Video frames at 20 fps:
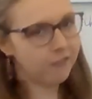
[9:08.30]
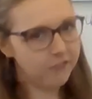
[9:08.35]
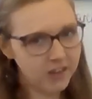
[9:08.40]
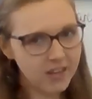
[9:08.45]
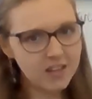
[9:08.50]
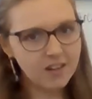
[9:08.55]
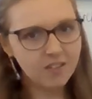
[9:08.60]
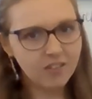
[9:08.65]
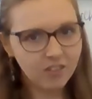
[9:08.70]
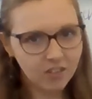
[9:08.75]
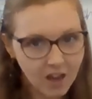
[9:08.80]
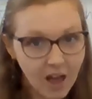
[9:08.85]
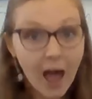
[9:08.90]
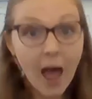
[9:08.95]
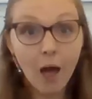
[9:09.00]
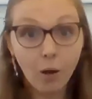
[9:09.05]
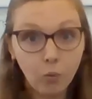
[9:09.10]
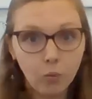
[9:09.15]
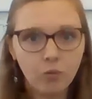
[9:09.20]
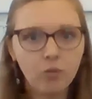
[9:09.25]
feet
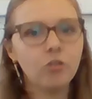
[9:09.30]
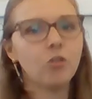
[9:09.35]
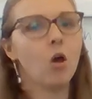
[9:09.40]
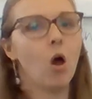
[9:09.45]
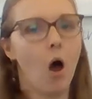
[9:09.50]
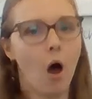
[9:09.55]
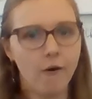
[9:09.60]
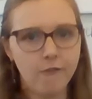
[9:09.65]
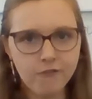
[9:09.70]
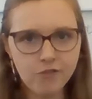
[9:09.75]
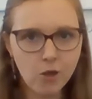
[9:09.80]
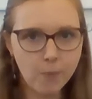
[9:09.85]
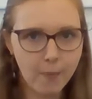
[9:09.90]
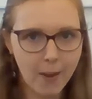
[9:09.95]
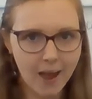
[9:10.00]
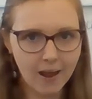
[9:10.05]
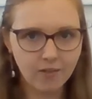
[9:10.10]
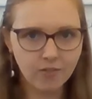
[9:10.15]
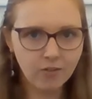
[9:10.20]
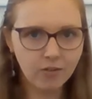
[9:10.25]
out of the
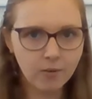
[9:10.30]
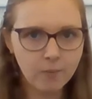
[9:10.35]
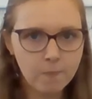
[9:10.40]
bed.